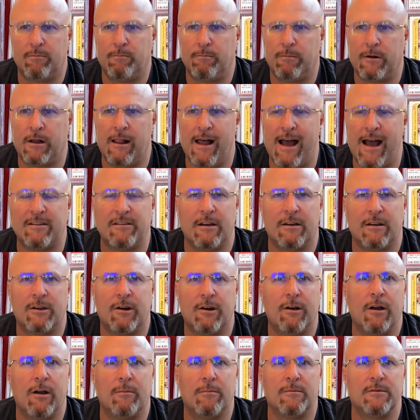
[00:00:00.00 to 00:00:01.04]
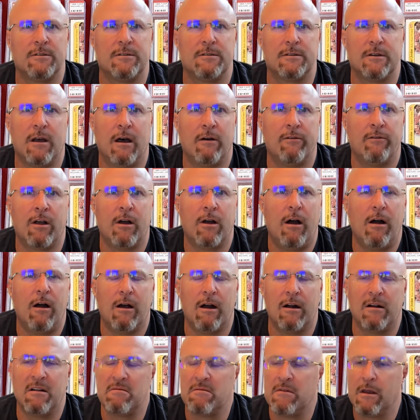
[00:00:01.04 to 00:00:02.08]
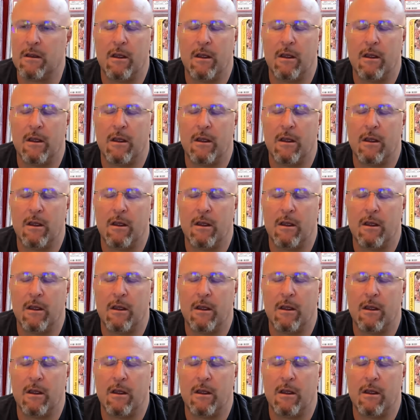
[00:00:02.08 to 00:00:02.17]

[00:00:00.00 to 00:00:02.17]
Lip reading: classic terms of a card,